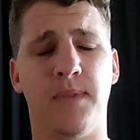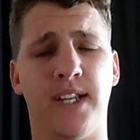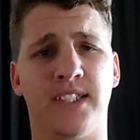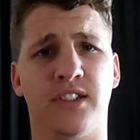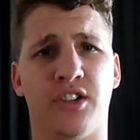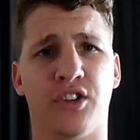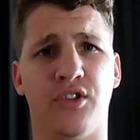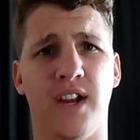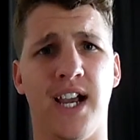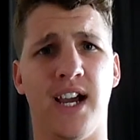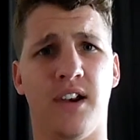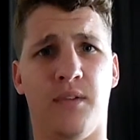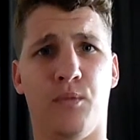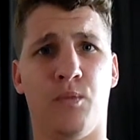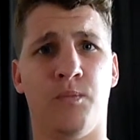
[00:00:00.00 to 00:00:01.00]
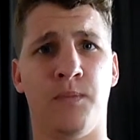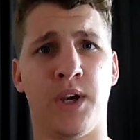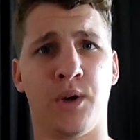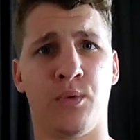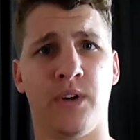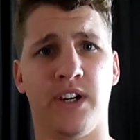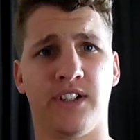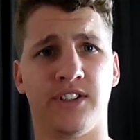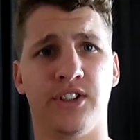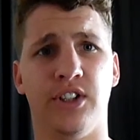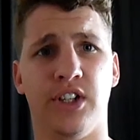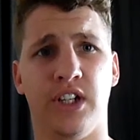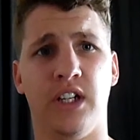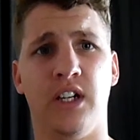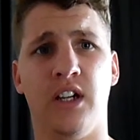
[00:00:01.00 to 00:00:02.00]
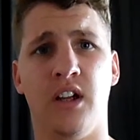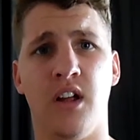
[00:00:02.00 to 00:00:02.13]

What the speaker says: best on ground medal winner too.